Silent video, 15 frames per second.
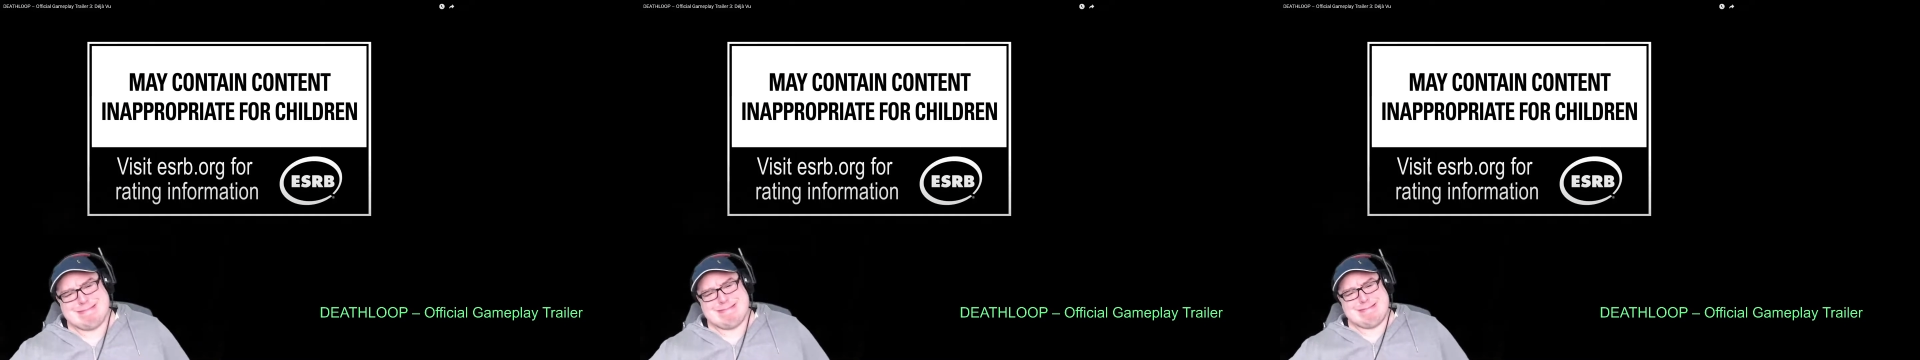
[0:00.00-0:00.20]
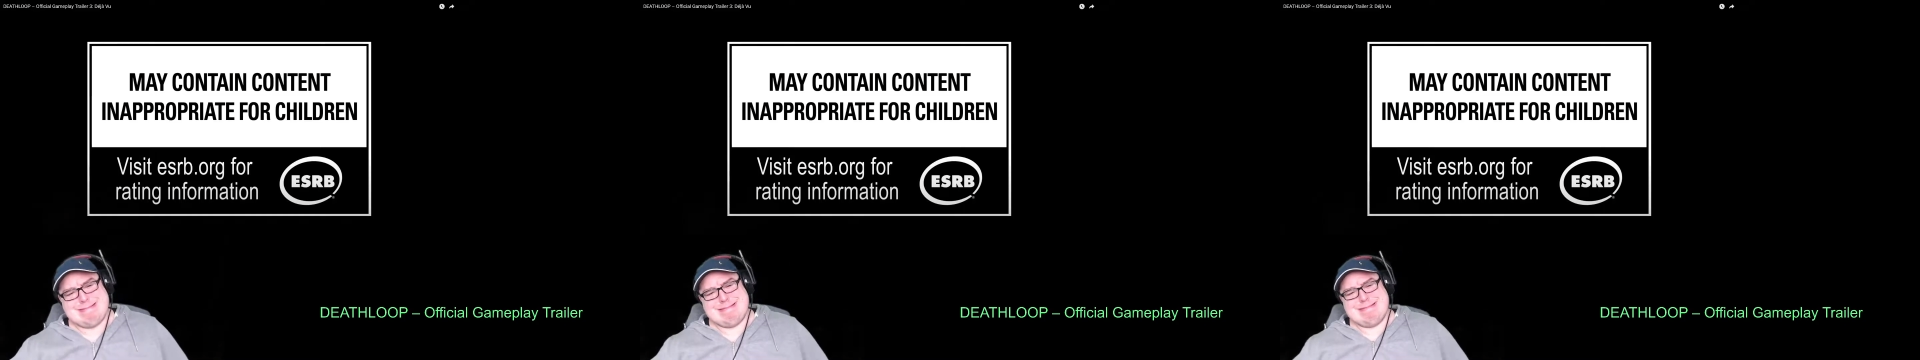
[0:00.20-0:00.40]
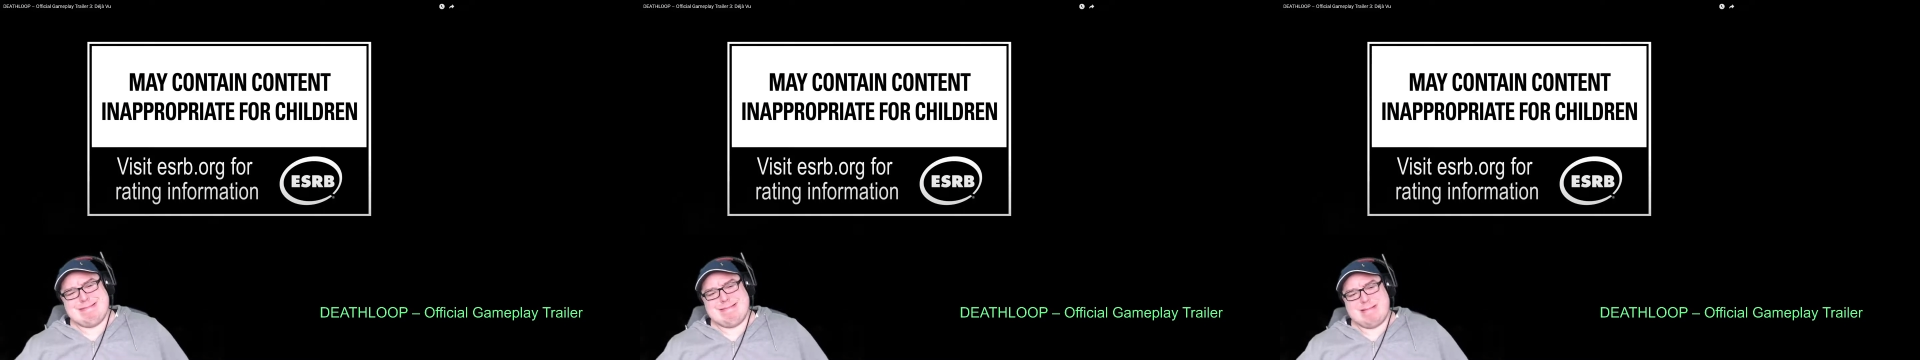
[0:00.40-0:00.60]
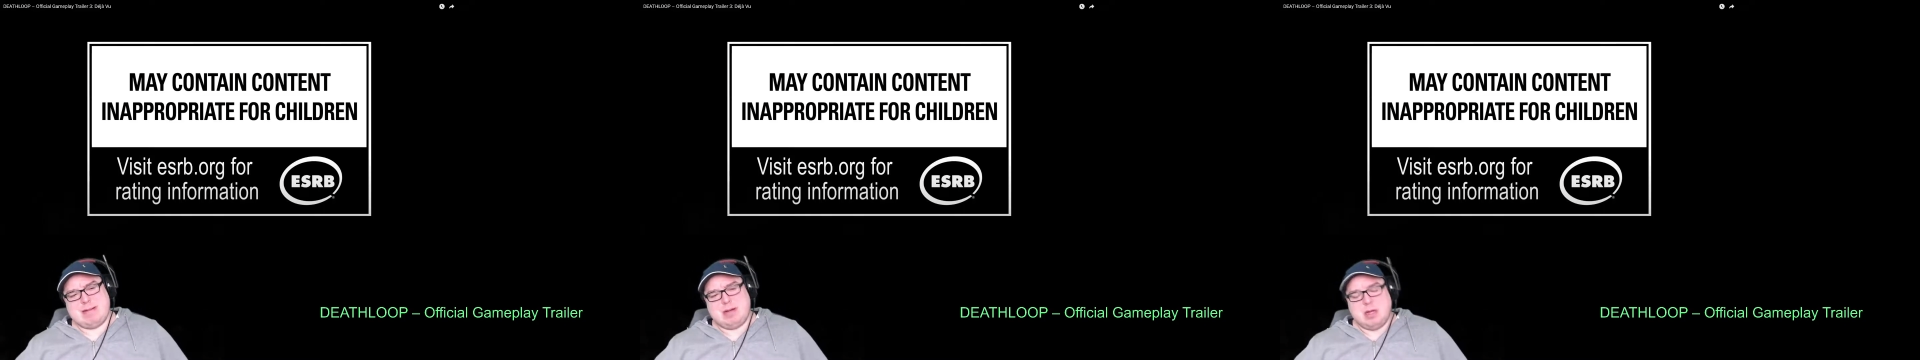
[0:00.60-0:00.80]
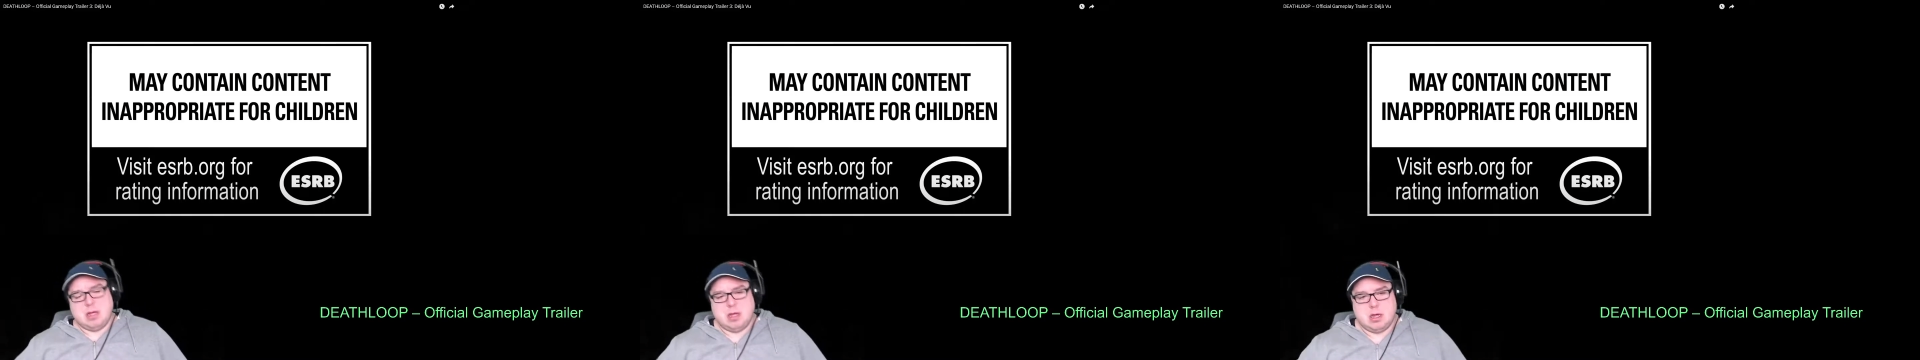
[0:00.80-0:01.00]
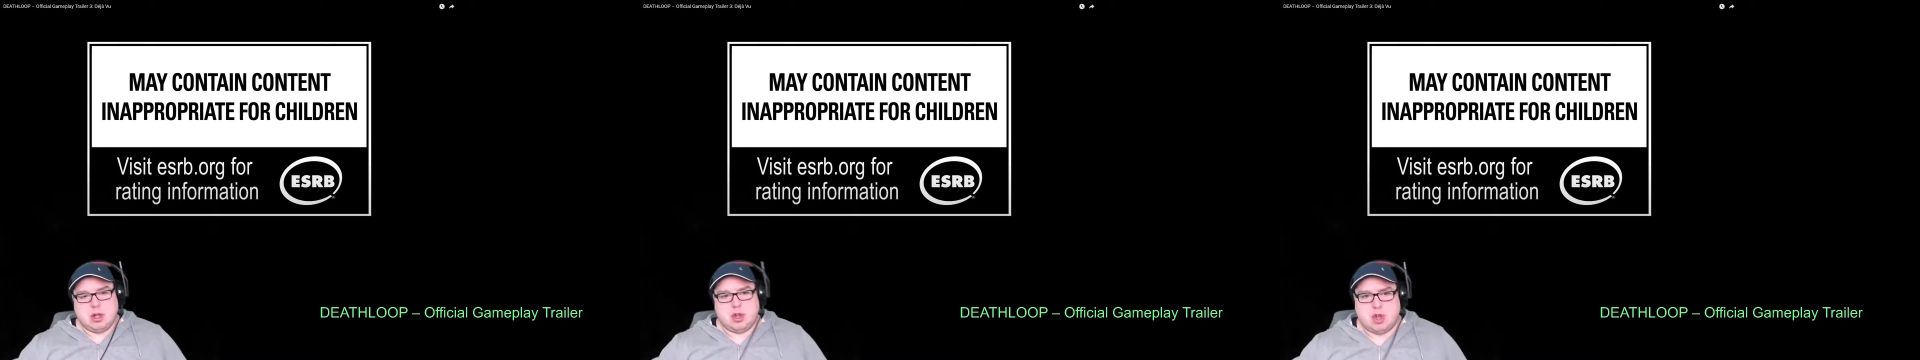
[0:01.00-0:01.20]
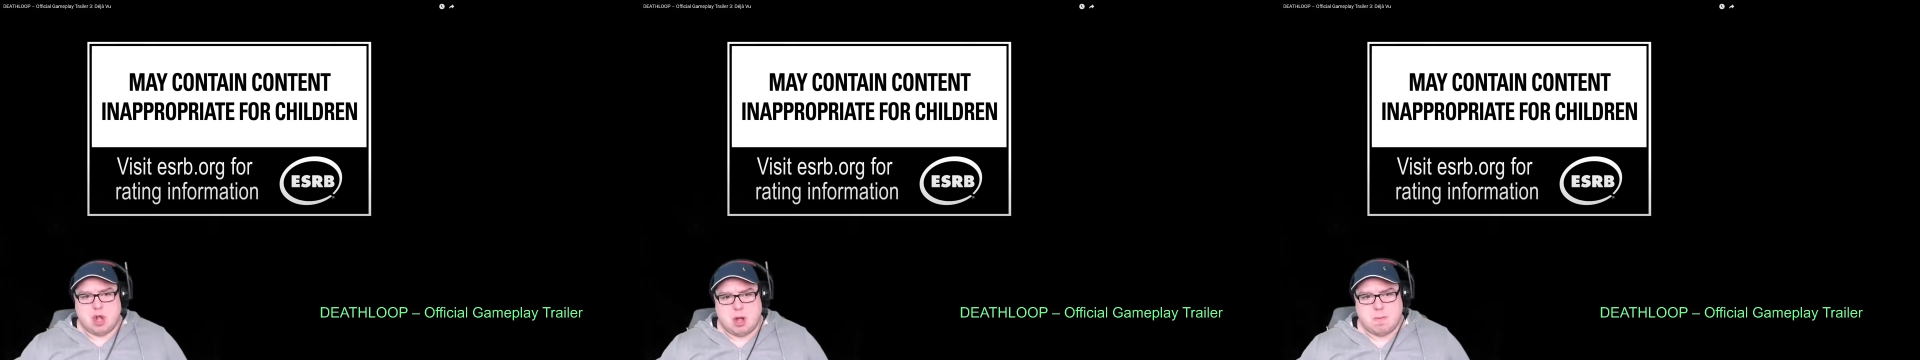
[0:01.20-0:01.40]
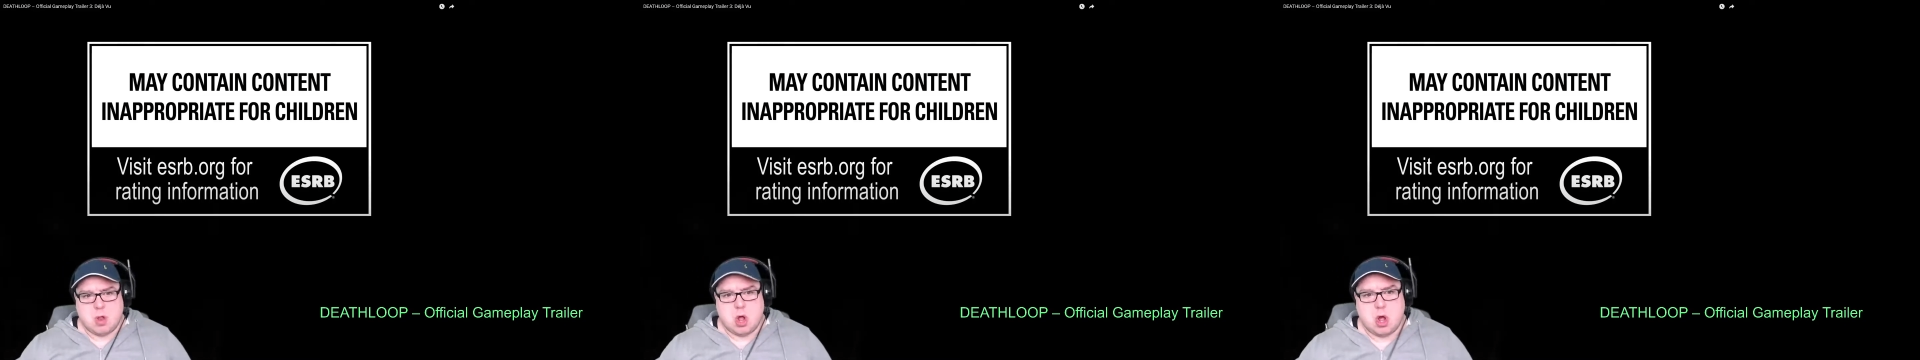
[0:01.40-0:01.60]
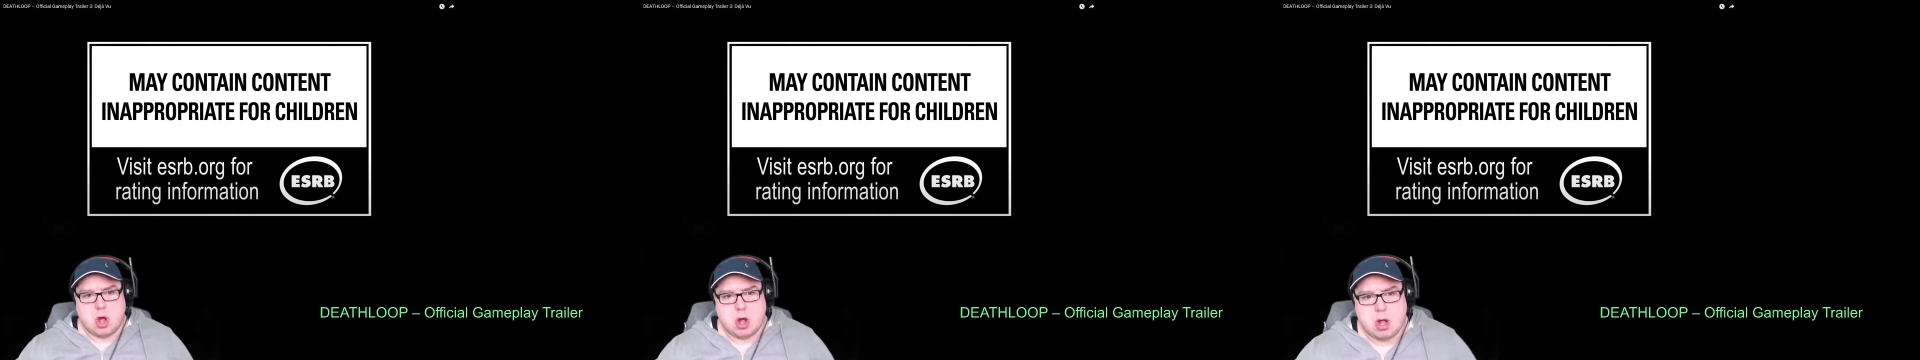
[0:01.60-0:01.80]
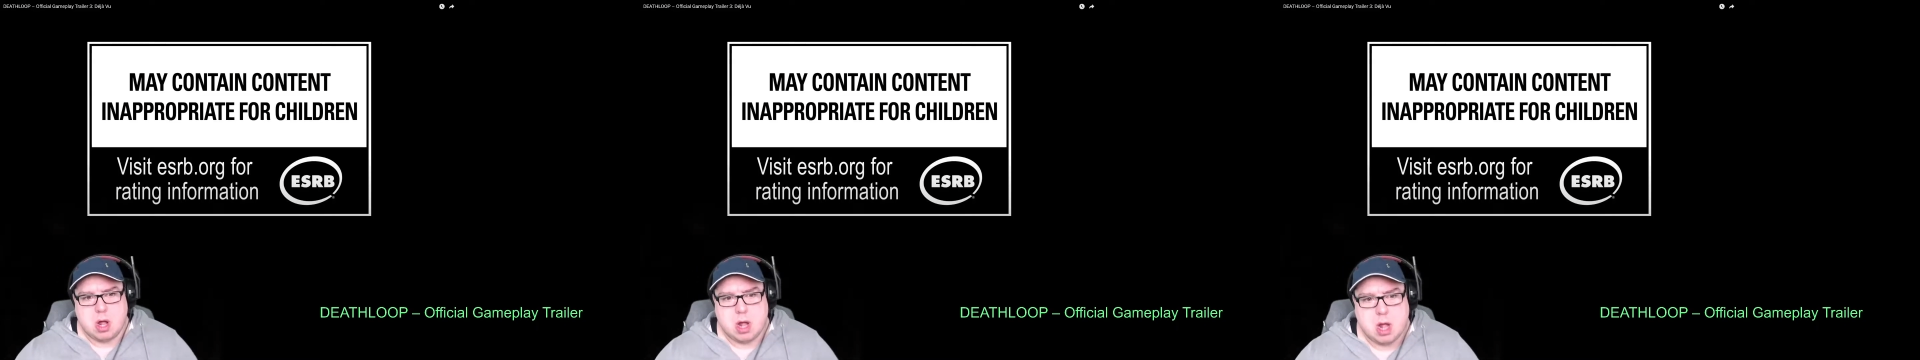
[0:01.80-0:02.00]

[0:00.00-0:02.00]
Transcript: no, I'm not.